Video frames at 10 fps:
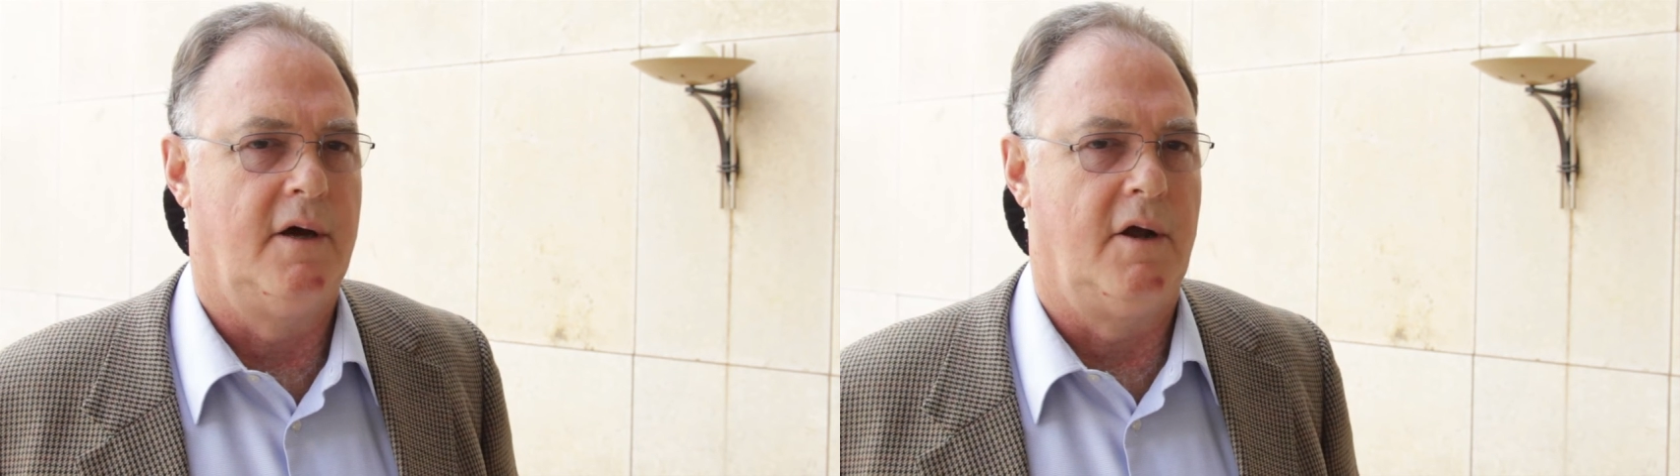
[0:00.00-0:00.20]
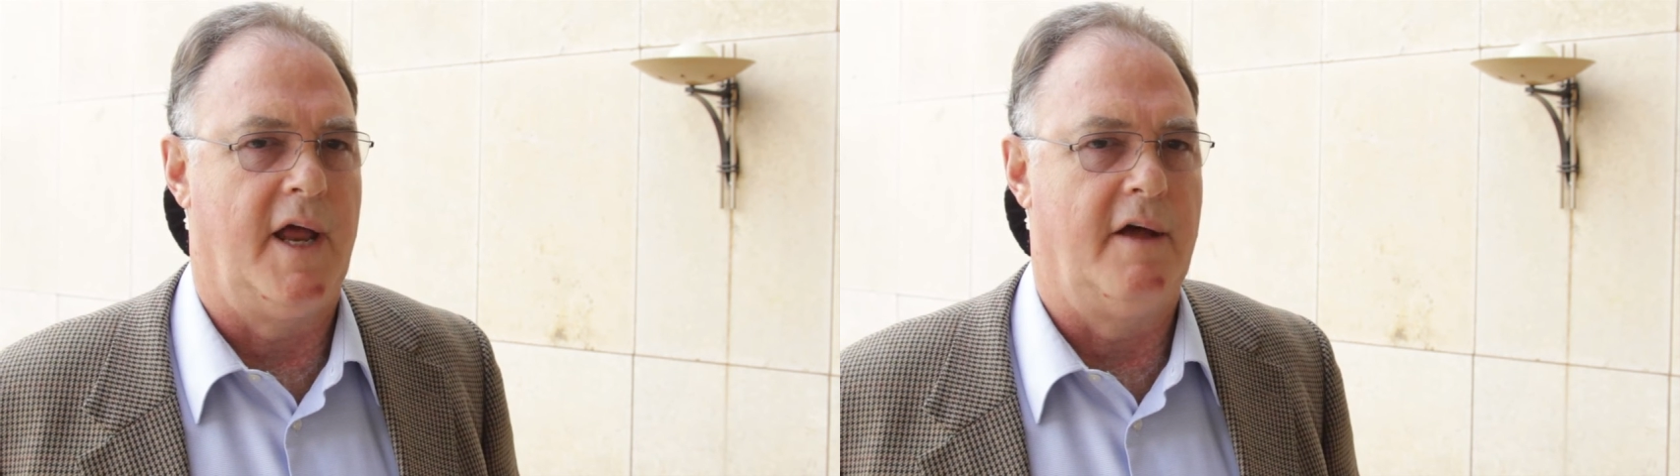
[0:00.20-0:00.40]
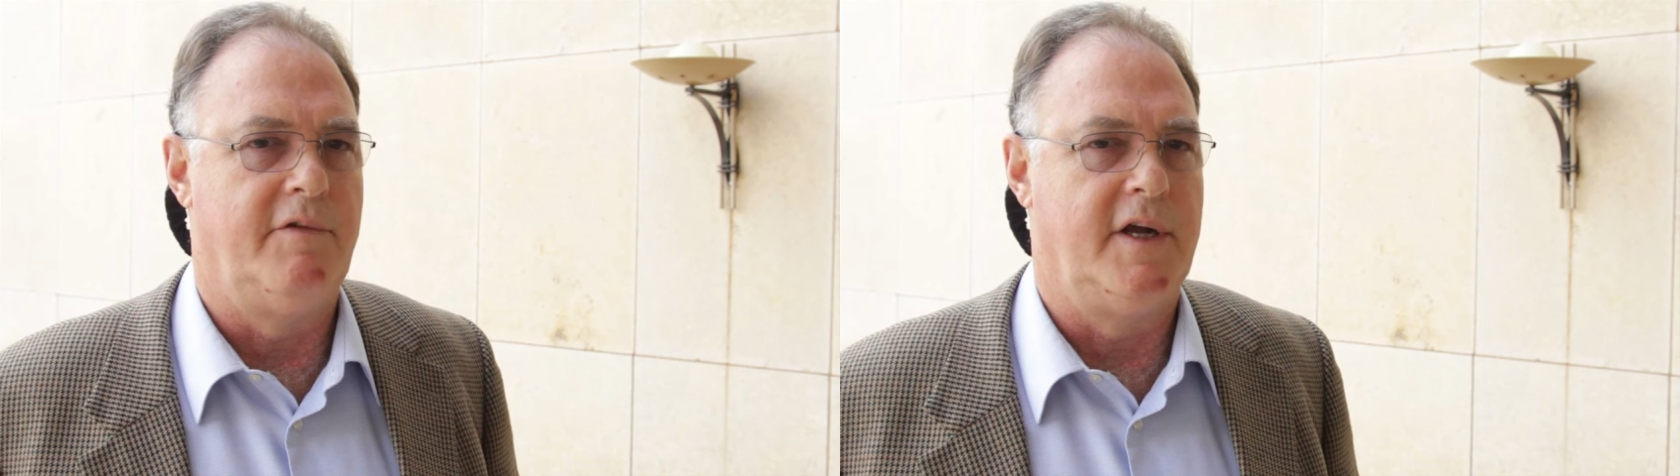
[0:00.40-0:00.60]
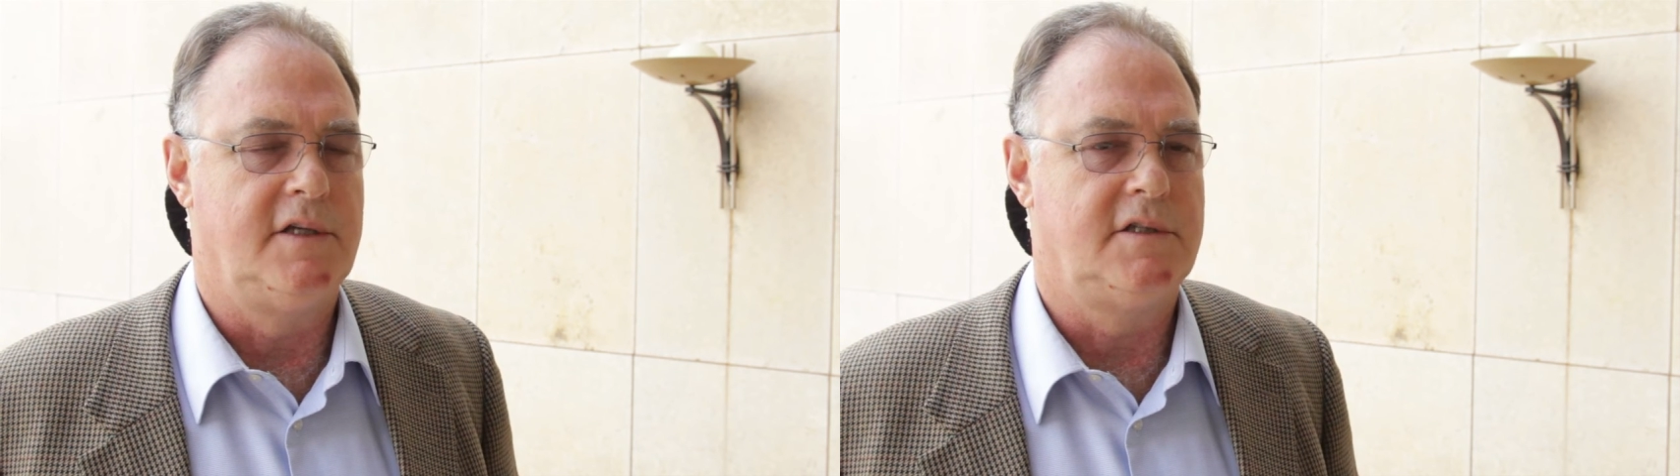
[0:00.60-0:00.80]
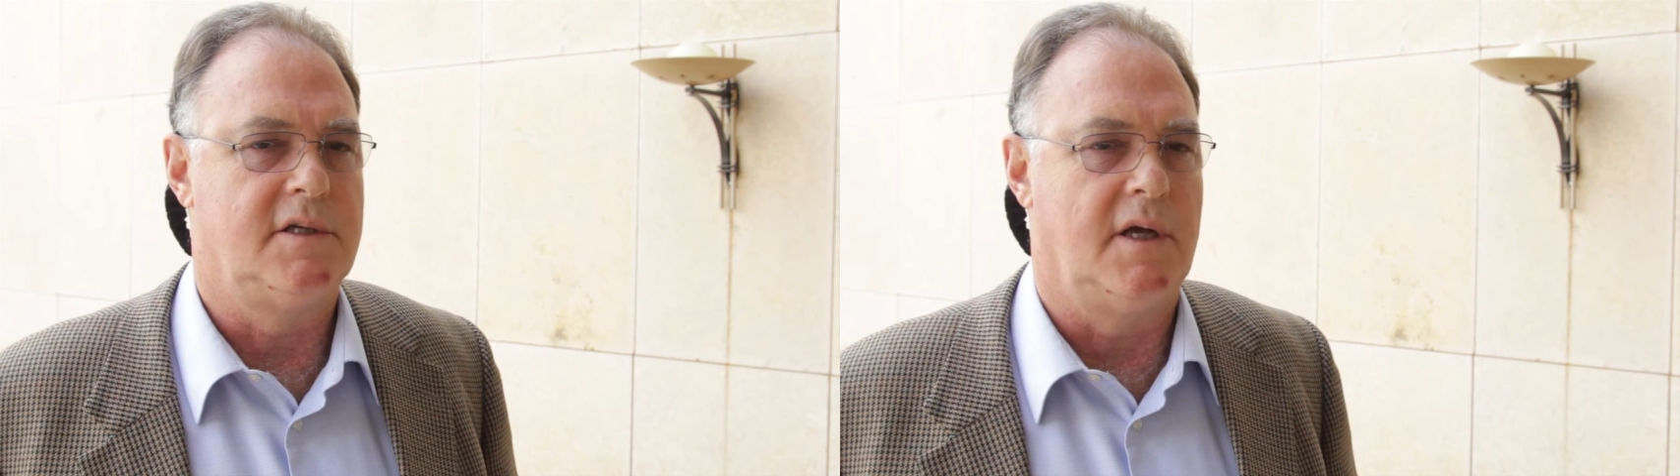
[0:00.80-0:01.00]
on
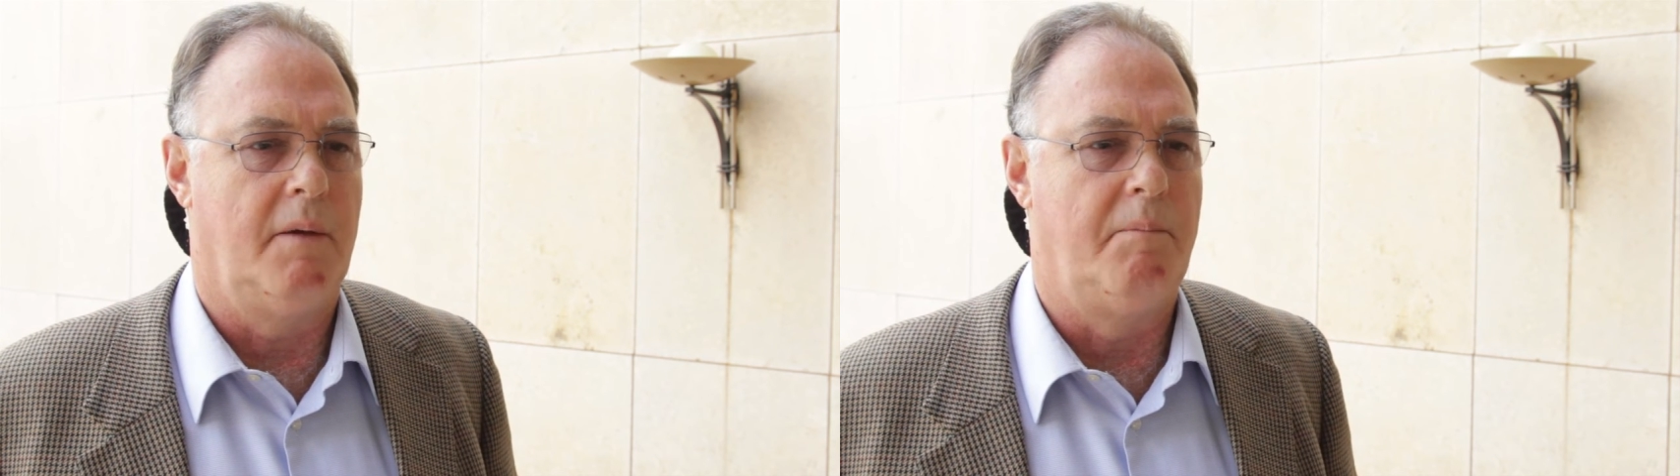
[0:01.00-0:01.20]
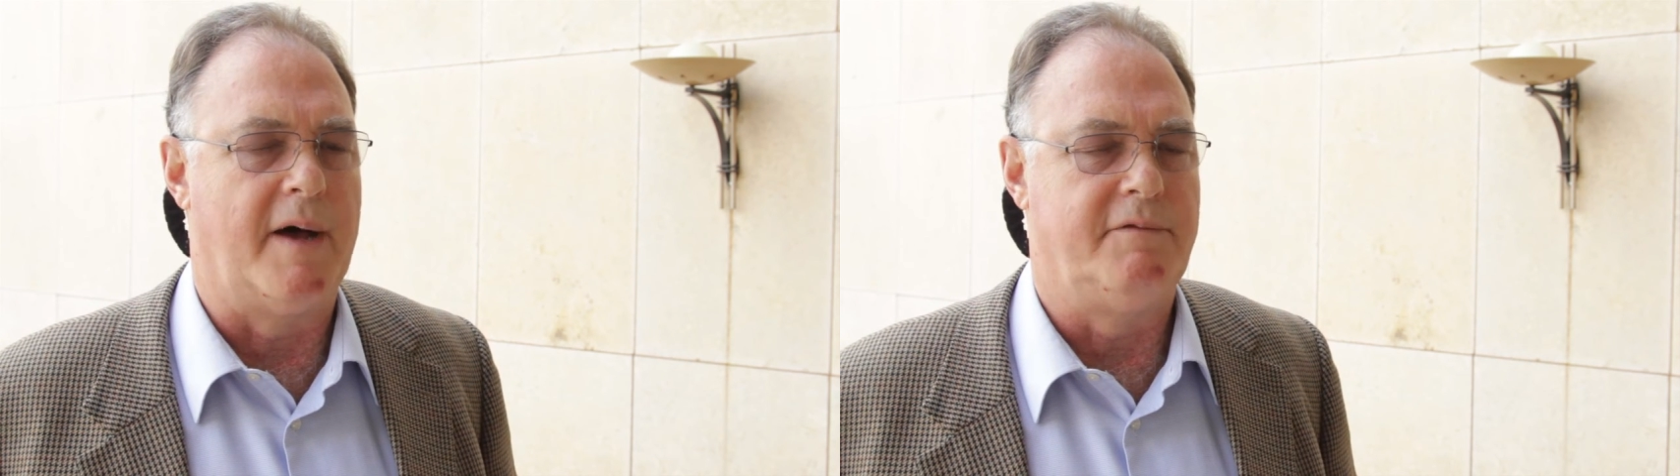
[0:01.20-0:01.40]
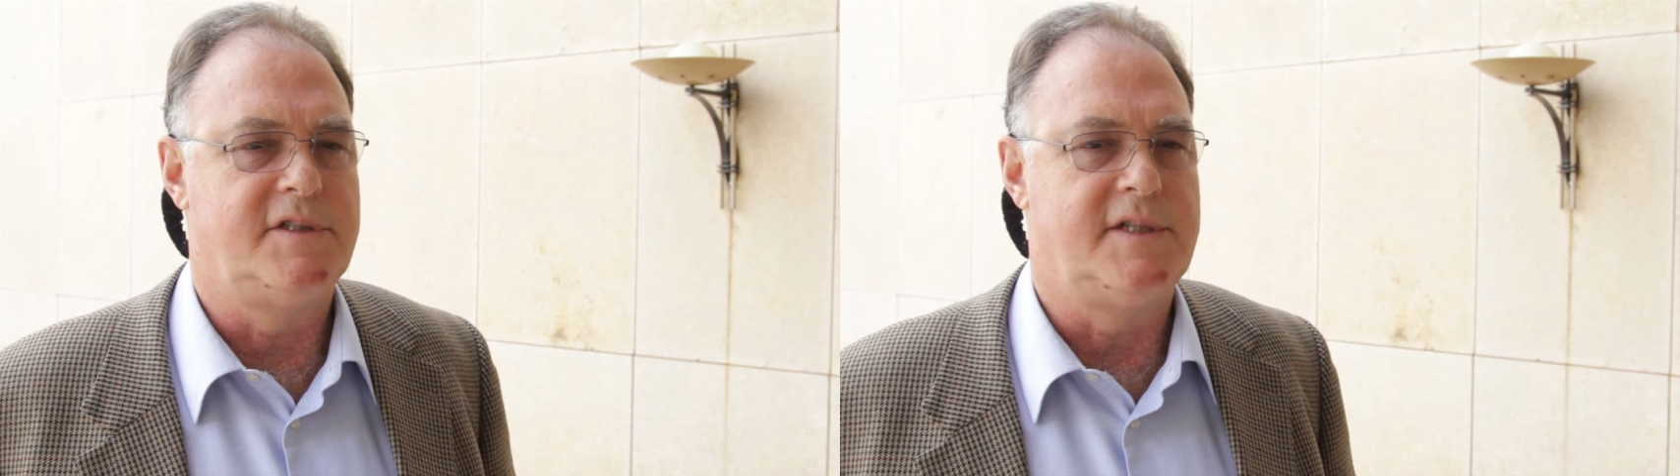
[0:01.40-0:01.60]
average above